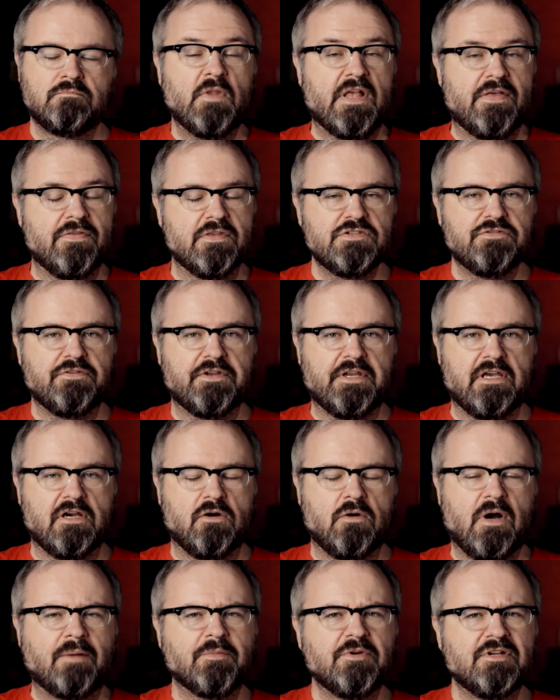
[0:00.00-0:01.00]
In this
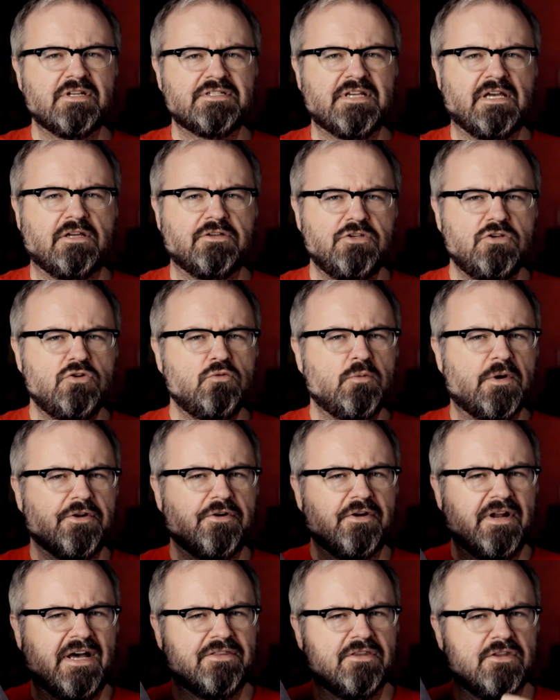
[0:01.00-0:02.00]
video, I'm going to tell you whether
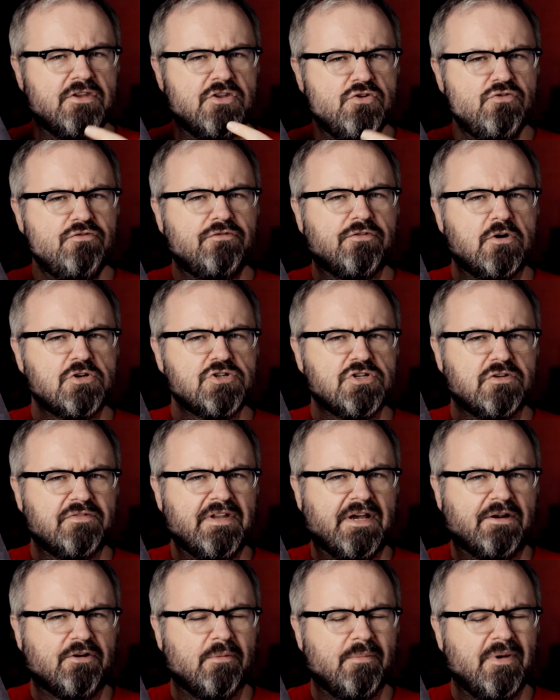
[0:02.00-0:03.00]
or not the new version of
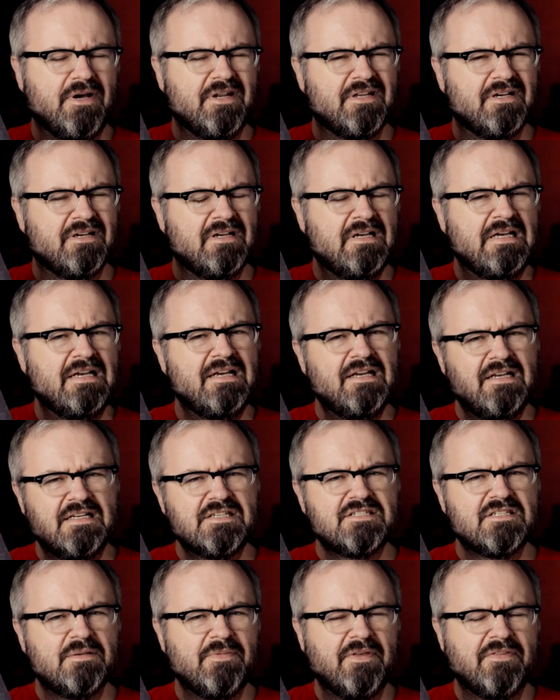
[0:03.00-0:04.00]
Necromunda
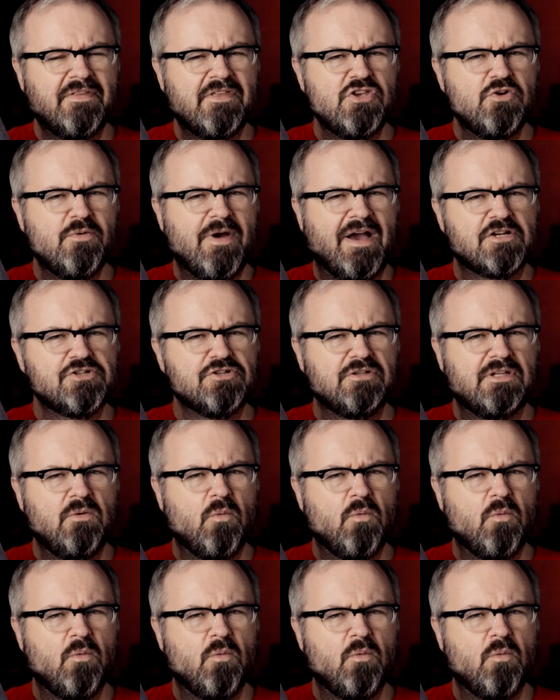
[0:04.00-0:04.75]
is something that you actually